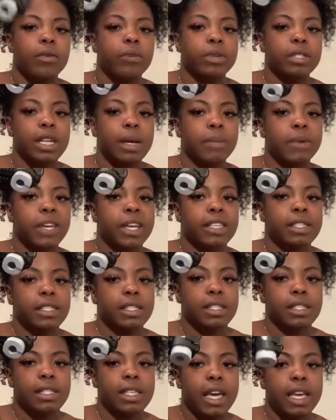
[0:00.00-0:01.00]
which I'm guessing
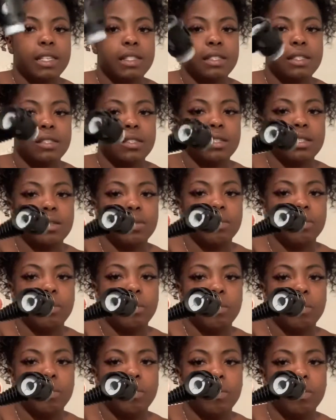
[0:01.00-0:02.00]
attached to the
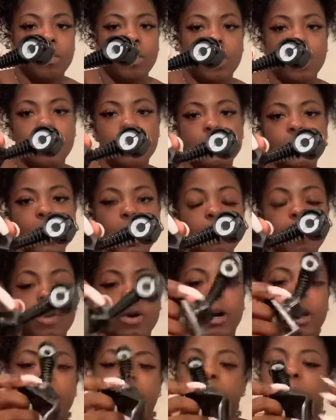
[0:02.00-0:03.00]

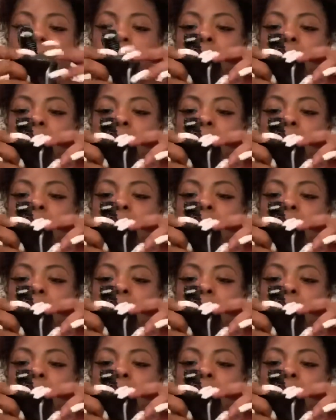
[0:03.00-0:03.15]
tripod.